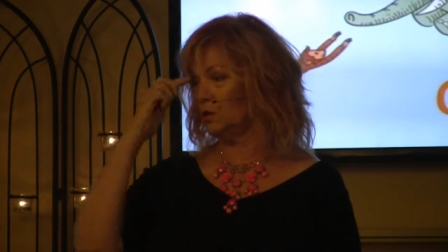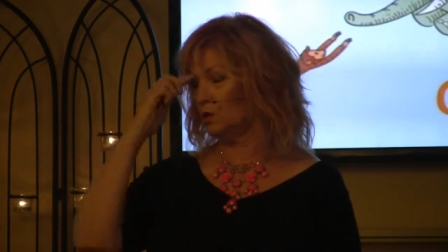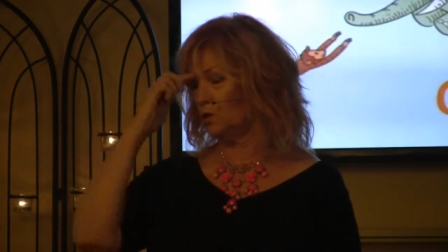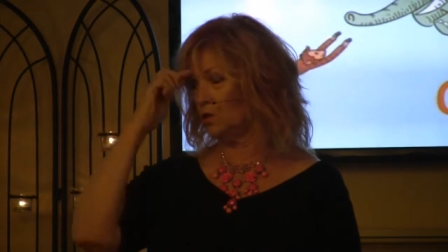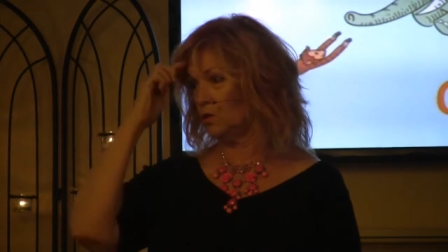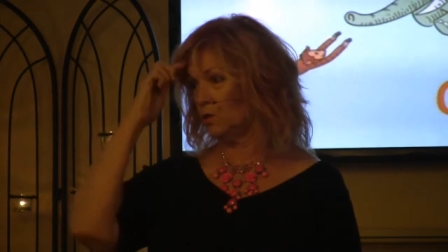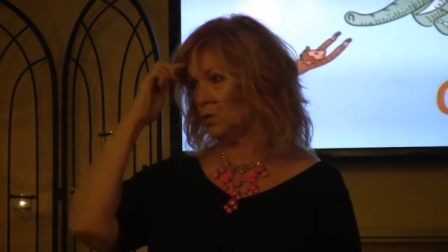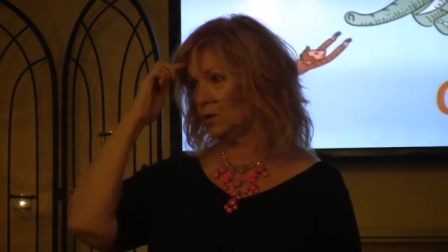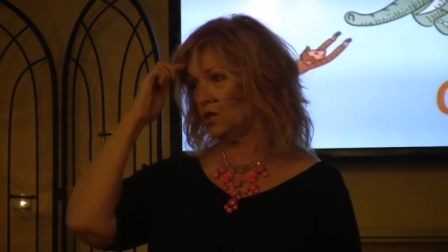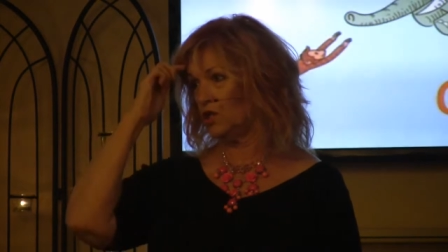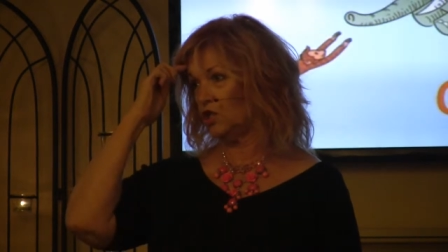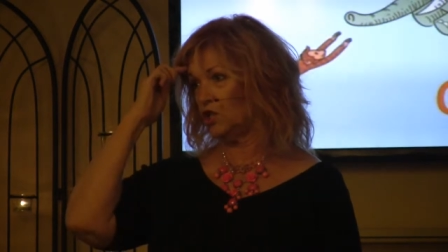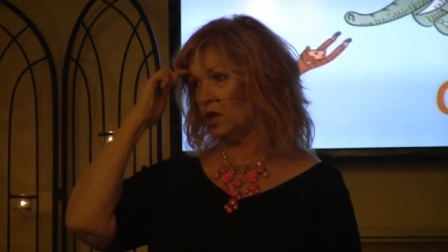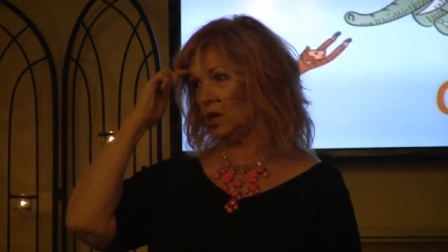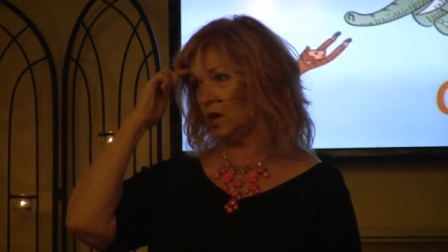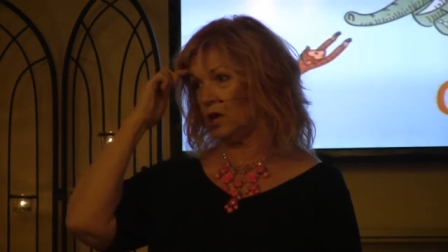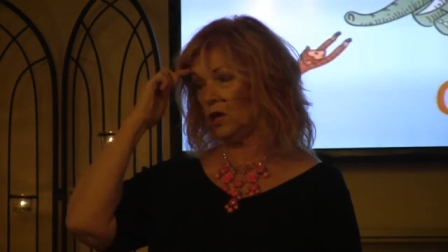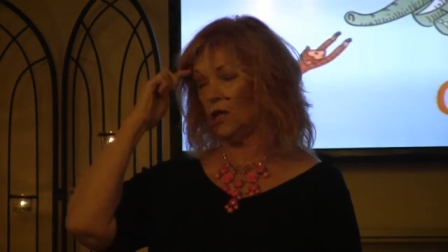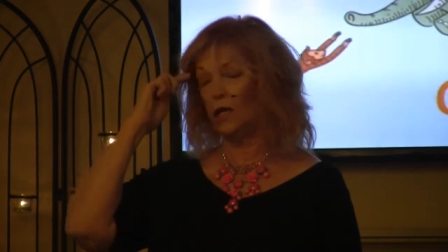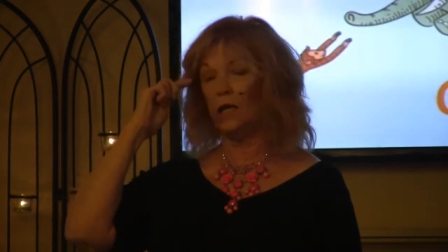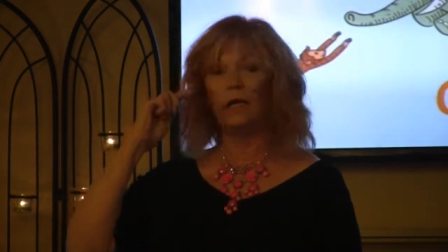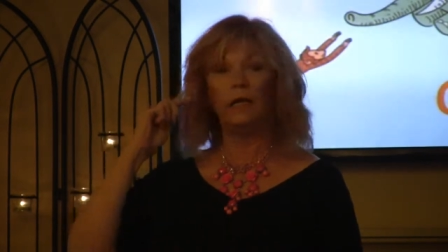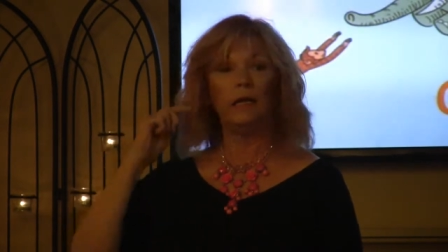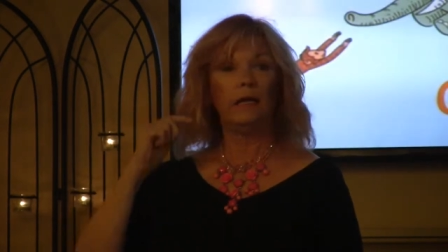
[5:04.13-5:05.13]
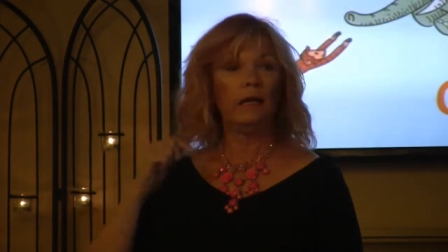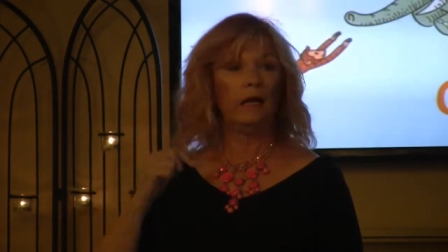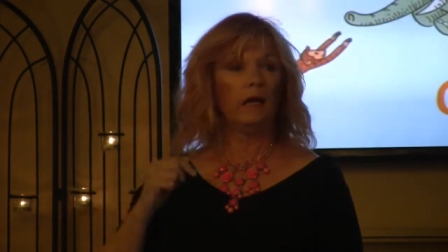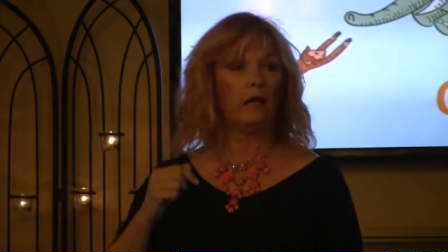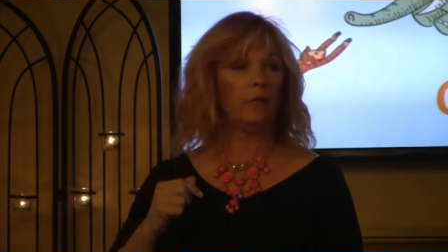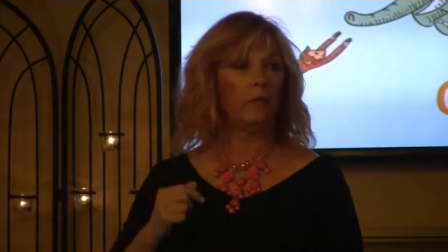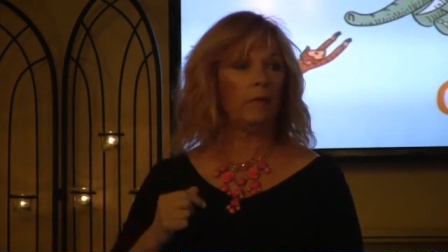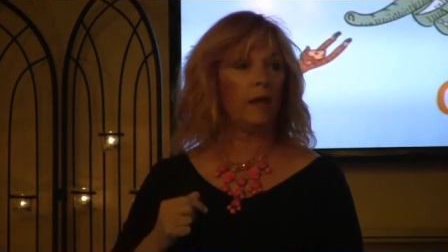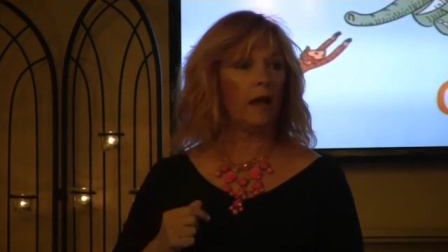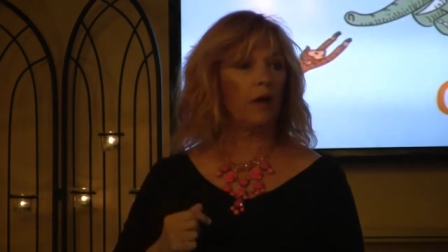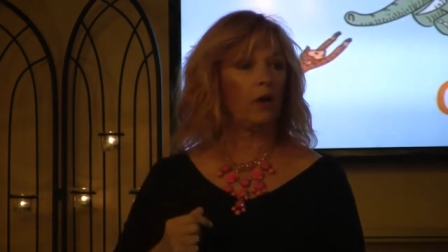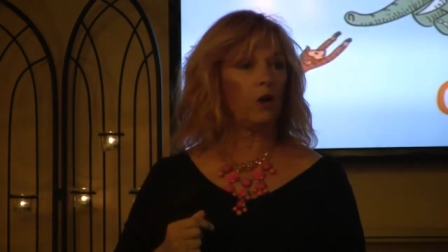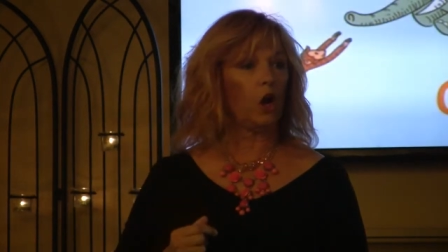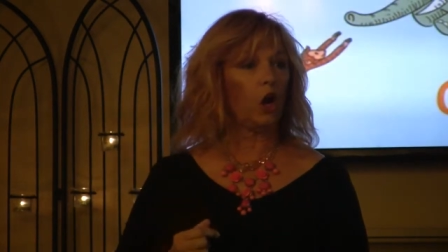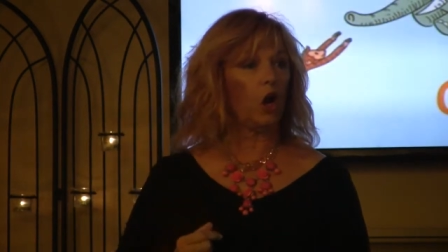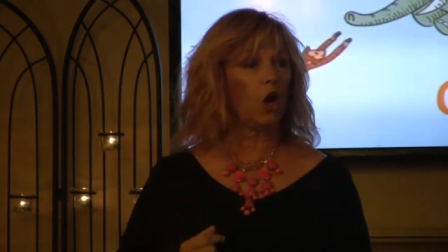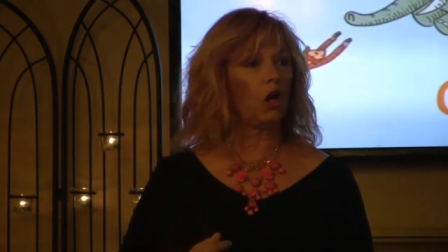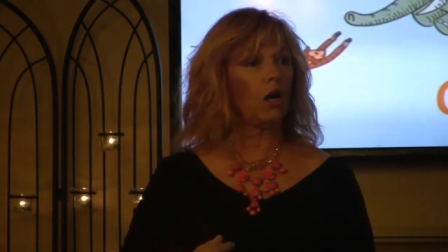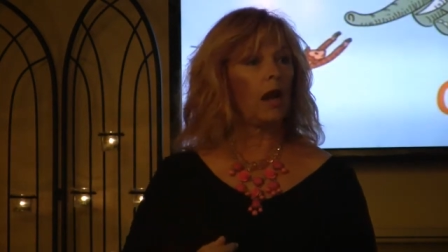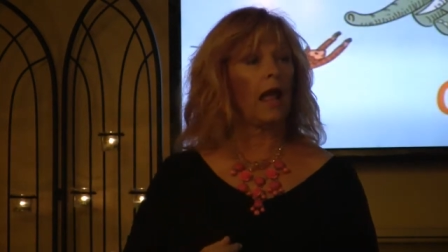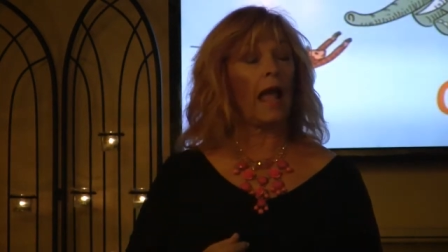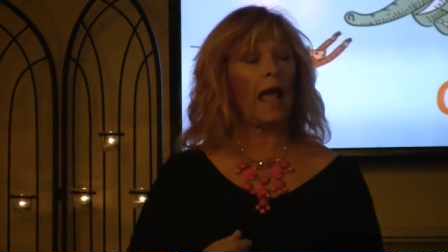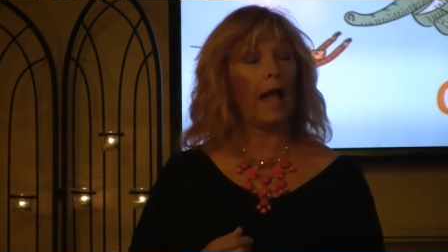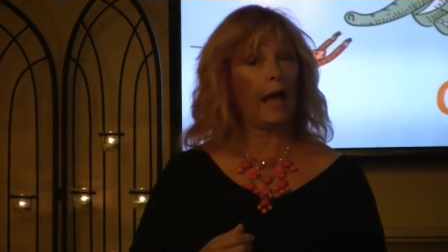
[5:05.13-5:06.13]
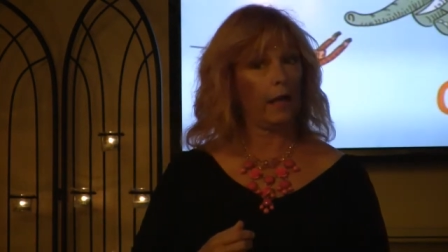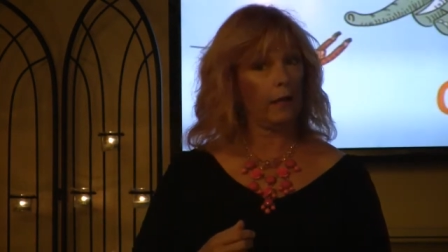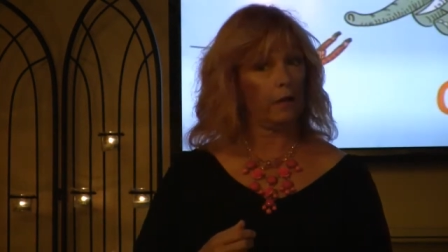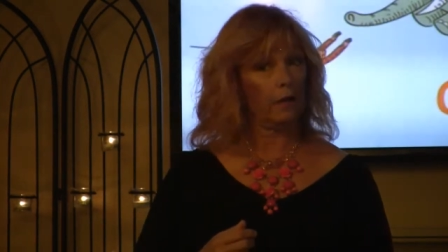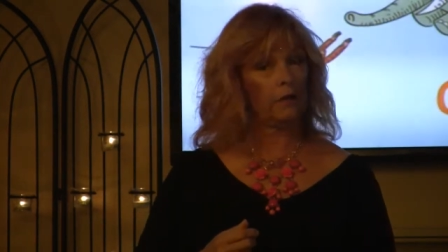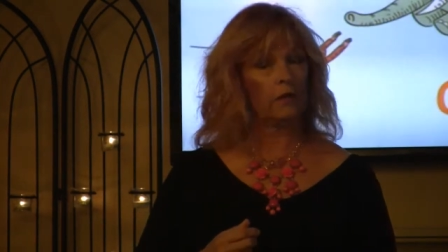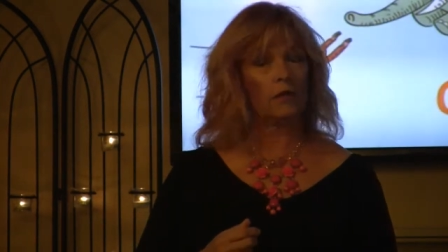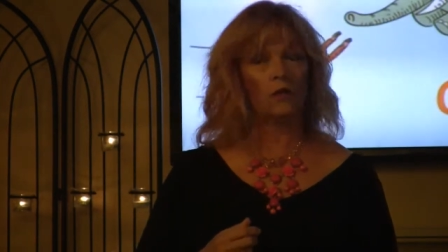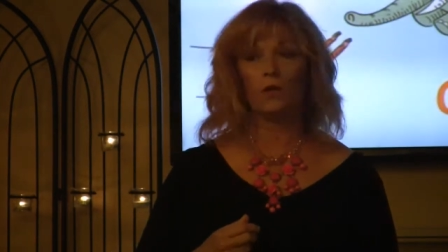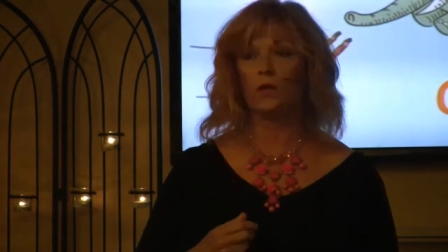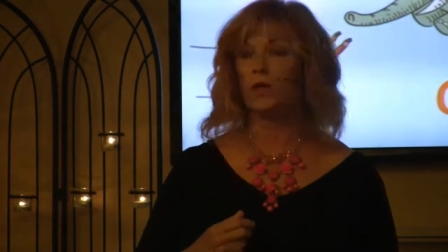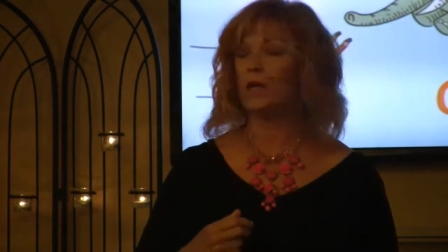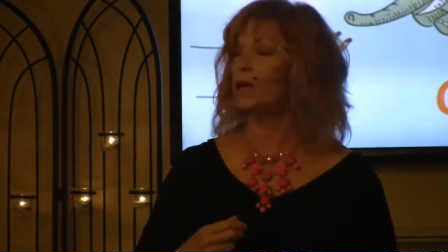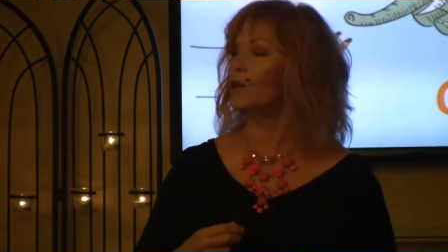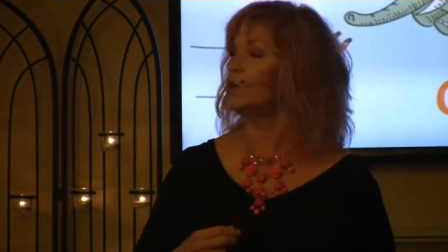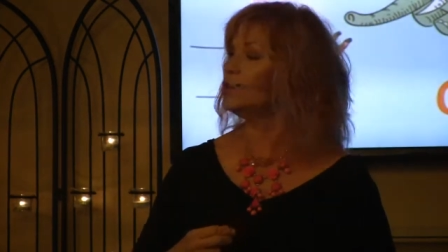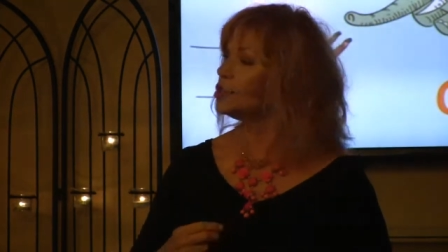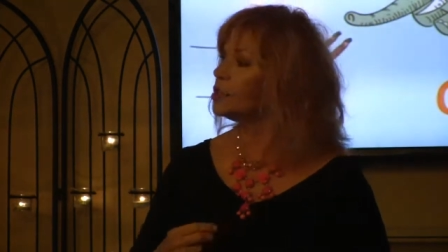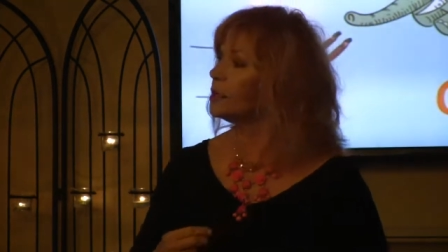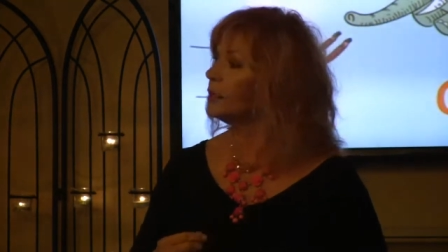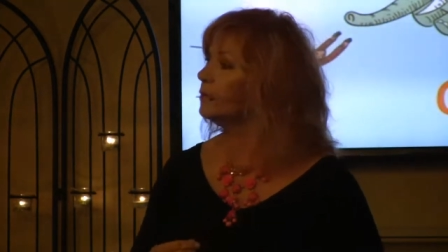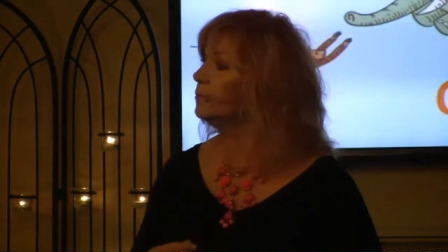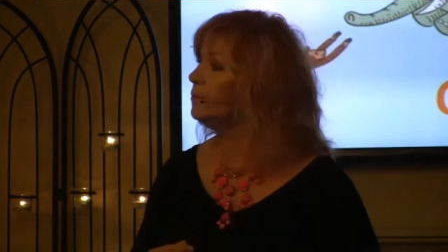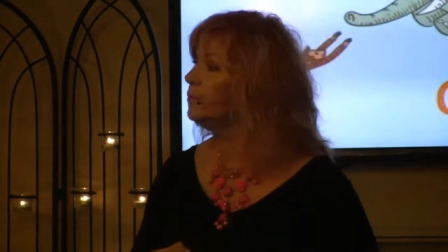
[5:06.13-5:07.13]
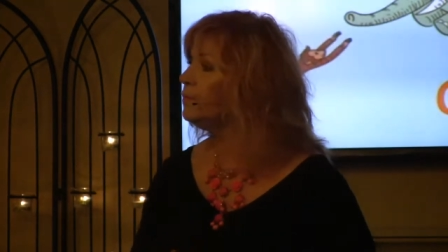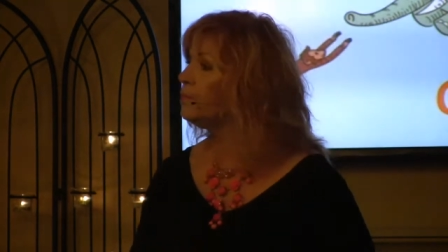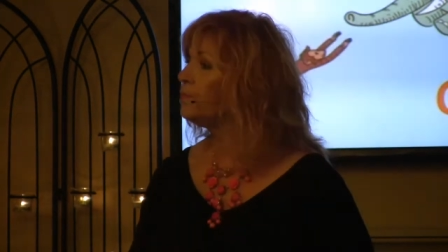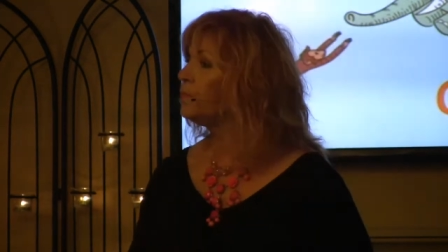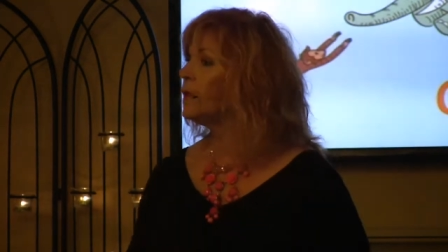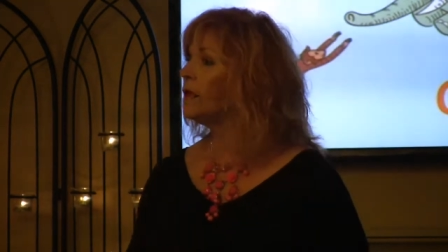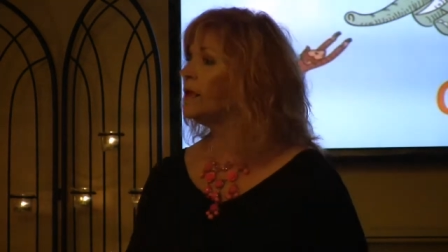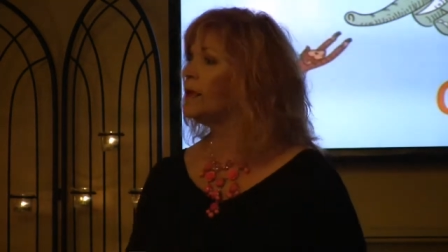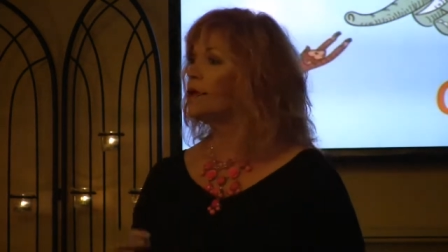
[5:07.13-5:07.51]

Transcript: news we shared about our added location,